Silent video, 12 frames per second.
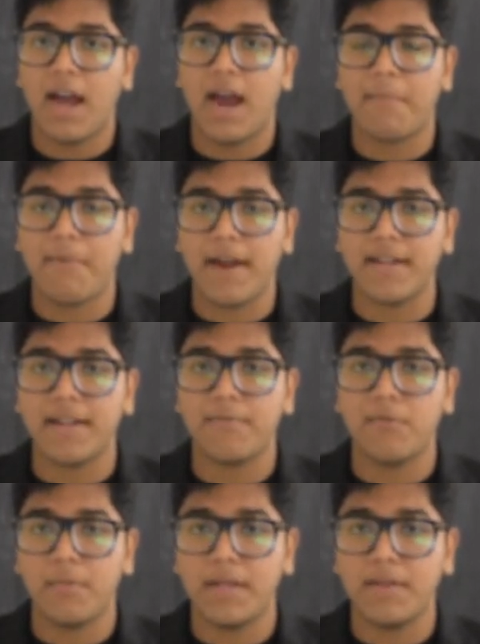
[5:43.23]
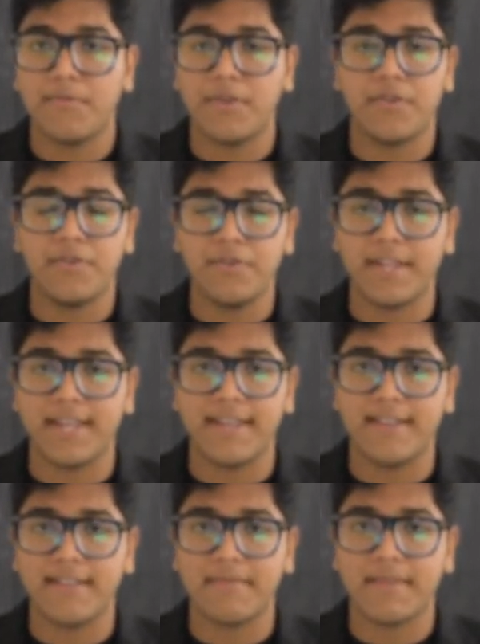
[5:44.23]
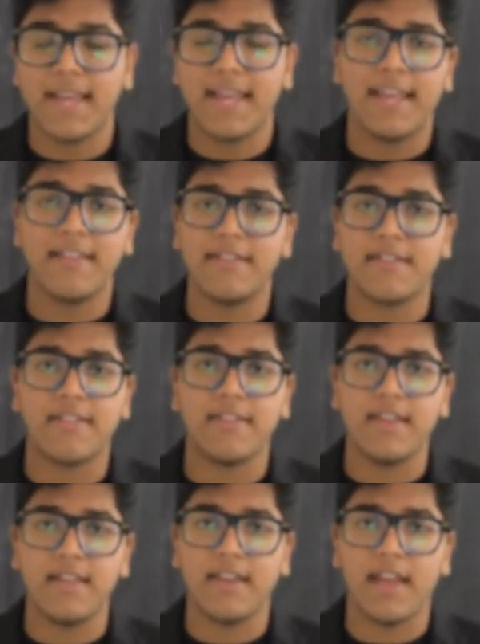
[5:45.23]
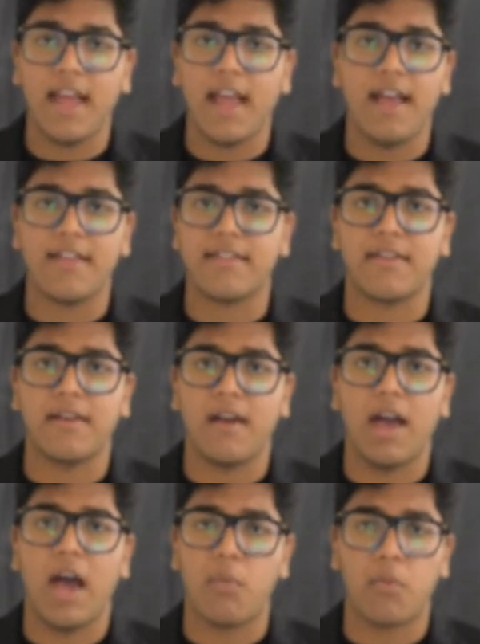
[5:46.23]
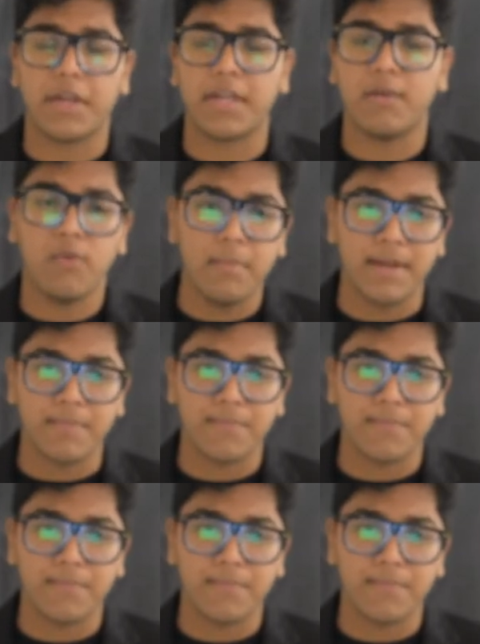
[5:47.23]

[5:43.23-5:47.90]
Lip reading: A pregnant woman with 2 kids is just seen as a working woman.